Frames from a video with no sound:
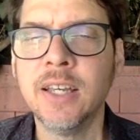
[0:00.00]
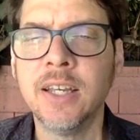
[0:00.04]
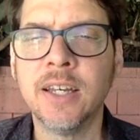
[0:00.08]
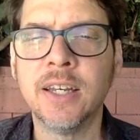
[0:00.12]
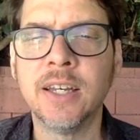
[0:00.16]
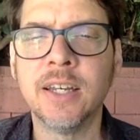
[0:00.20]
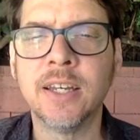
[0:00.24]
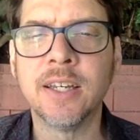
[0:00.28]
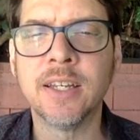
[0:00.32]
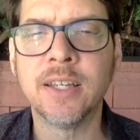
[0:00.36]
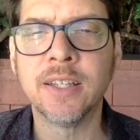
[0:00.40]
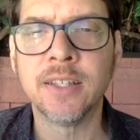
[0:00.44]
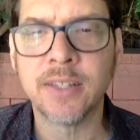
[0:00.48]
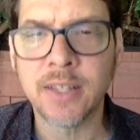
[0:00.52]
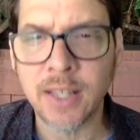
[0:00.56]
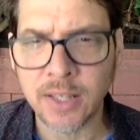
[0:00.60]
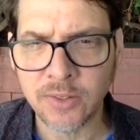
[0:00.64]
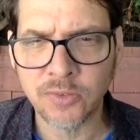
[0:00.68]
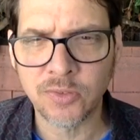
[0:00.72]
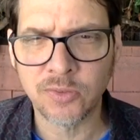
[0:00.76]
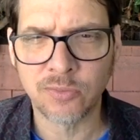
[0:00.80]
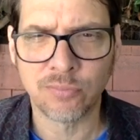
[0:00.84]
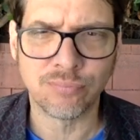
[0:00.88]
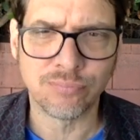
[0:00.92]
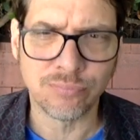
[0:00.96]

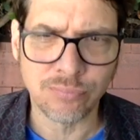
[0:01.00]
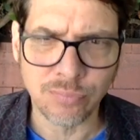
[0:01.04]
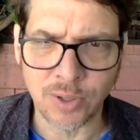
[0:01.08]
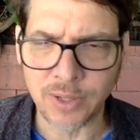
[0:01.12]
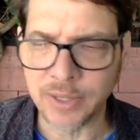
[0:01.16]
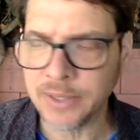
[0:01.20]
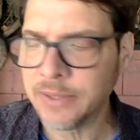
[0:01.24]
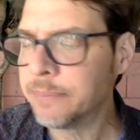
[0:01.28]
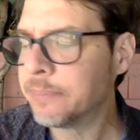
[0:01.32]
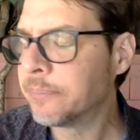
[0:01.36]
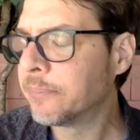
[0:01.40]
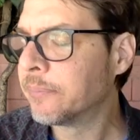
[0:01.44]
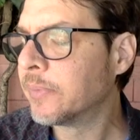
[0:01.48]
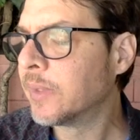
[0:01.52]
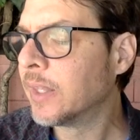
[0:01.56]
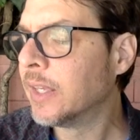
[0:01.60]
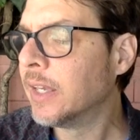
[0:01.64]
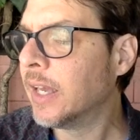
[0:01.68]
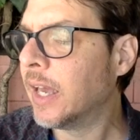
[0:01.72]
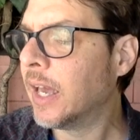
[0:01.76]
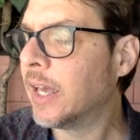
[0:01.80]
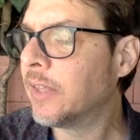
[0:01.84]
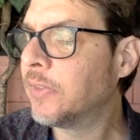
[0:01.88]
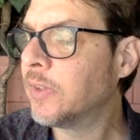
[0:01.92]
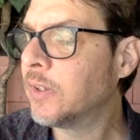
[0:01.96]
That's one.
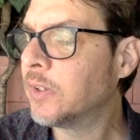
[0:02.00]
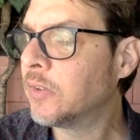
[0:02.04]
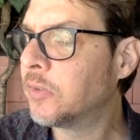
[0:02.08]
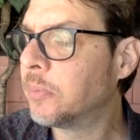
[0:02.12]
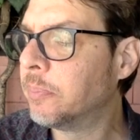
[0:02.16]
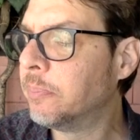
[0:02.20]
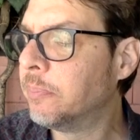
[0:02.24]
Ethics